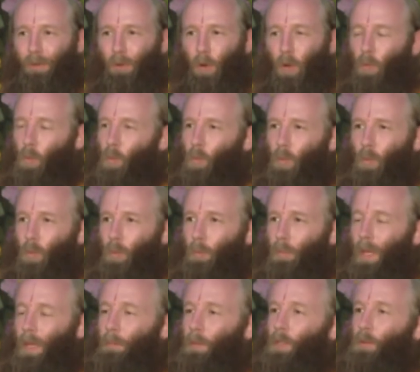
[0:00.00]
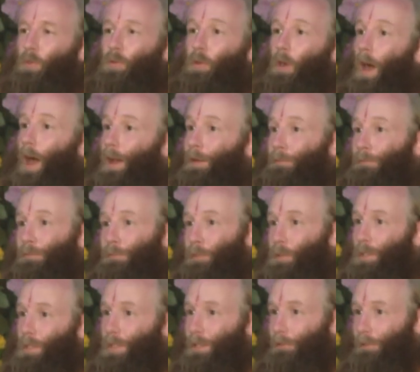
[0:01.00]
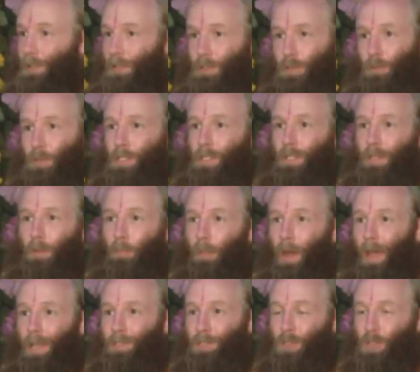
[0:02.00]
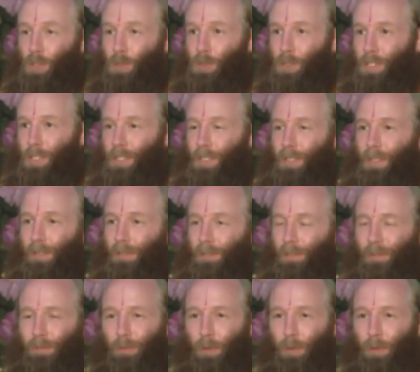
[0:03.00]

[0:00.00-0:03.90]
Or maybe you drive for a living, so he's in the passenger seat.